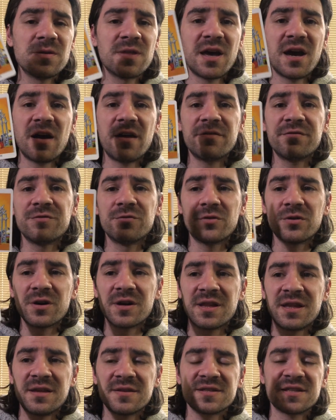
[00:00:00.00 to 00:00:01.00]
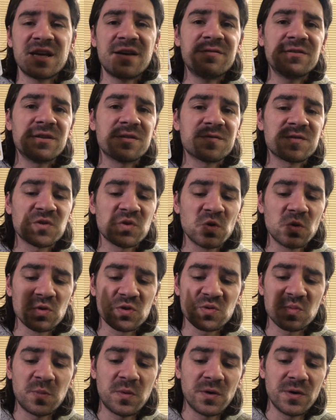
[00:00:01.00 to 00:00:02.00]
Therefore, the Seven of
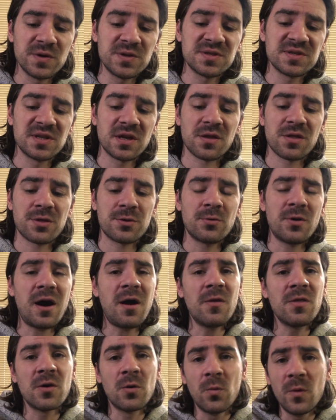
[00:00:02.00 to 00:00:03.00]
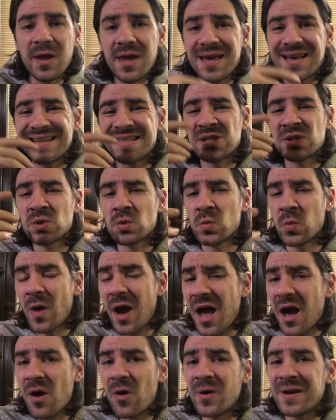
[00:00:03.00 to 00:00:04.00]
Swords points that throughout the week as
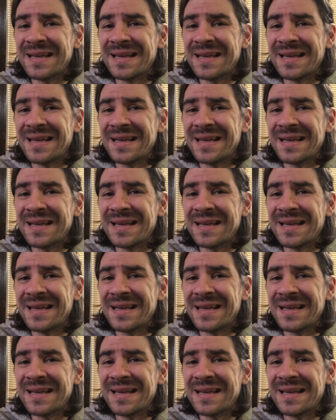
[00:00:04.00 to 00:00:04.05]
well,